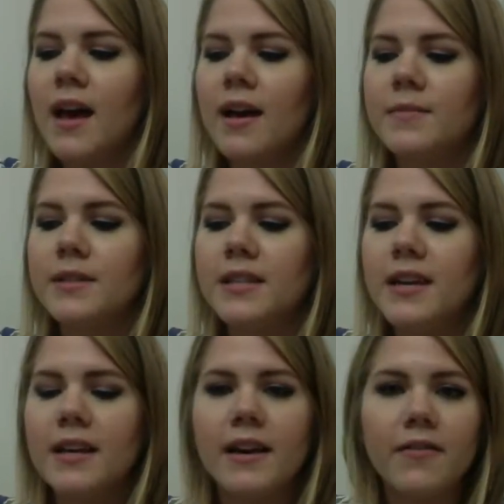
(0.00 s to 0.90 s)
And
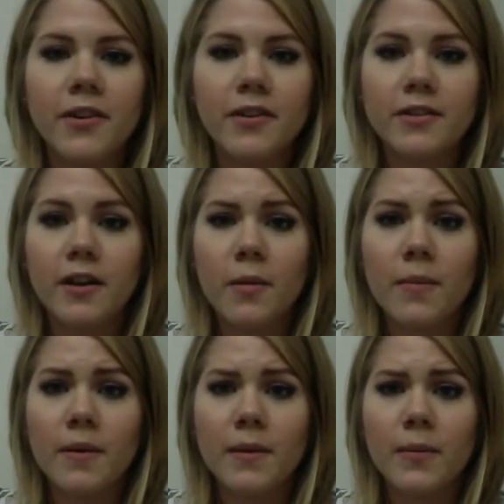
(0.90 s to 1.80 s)
staying after to talk
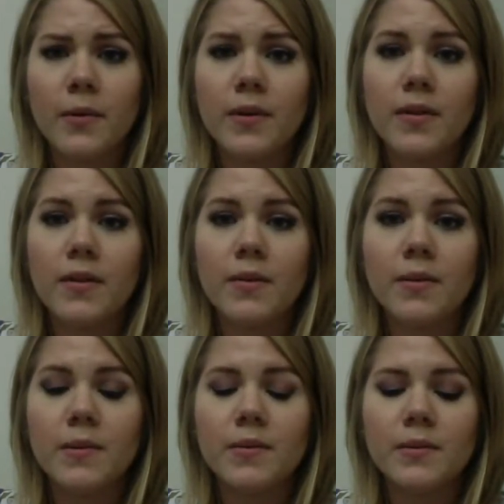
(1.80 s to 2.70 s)
about my paper with
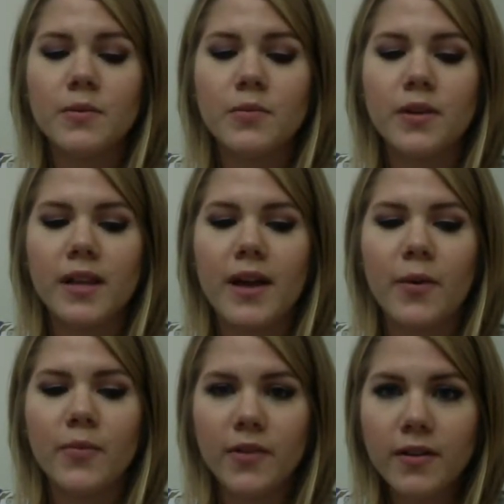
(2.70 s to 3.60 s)
you was really
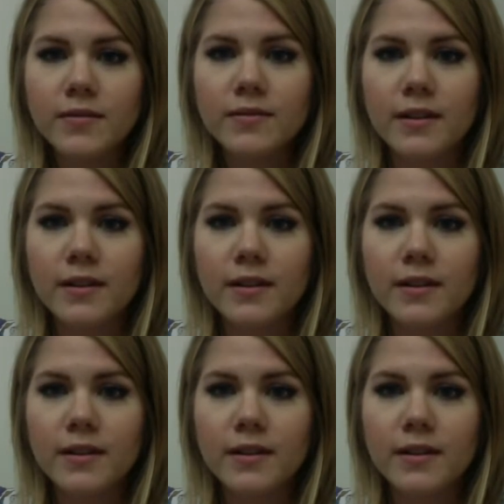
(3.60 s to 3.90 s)
helpful,